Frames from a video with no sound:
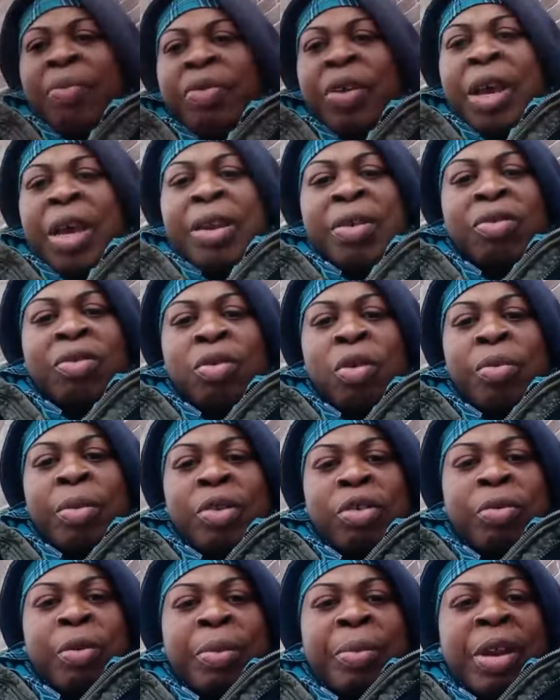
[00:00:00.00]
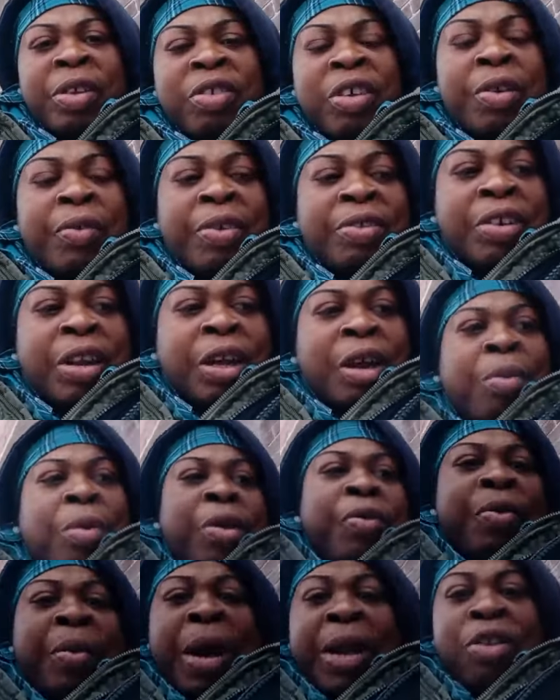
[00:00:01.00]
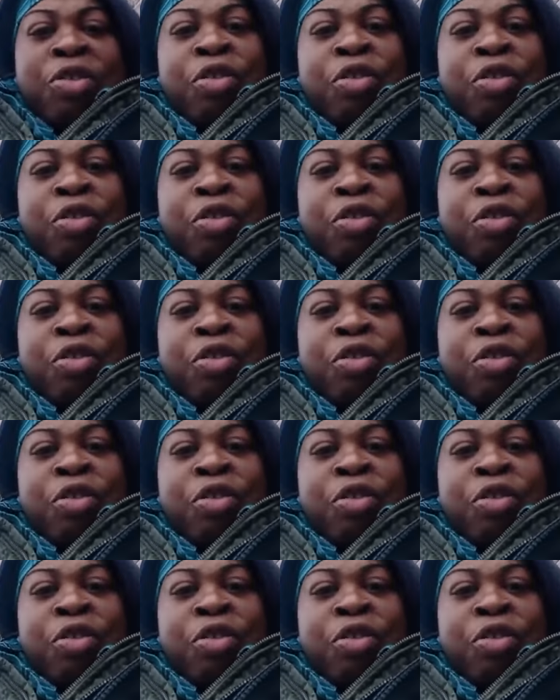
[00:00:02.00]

I'm saying? So much money. I said I was saying like money for buy the